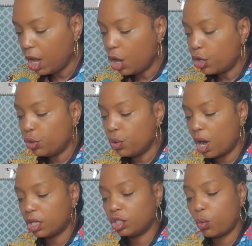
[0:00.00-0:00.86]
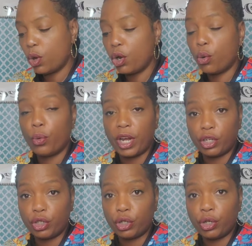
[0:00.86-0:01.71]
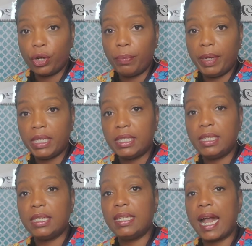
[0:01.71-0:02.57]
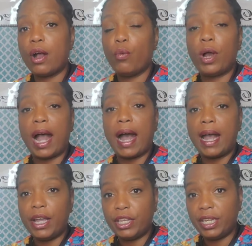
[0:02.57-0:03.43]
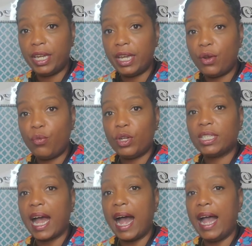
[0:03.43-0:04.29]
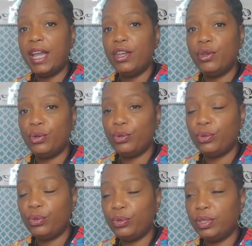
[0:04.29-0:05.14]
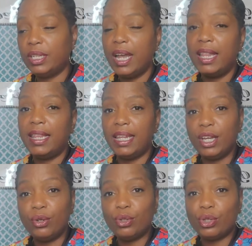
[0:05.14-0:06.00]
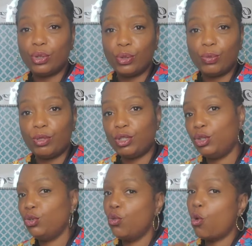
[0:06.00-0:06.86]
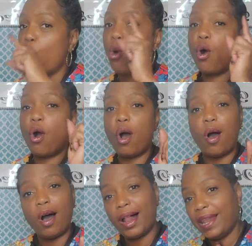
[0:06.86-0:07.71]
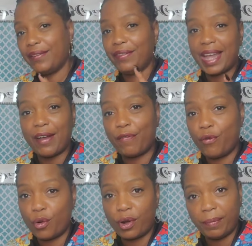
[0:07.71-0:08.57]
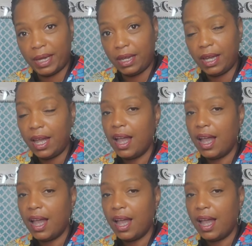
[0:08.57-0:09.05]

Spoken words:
You also want to register your business. Now, what I did was I used LegalZoom to do all of that for me.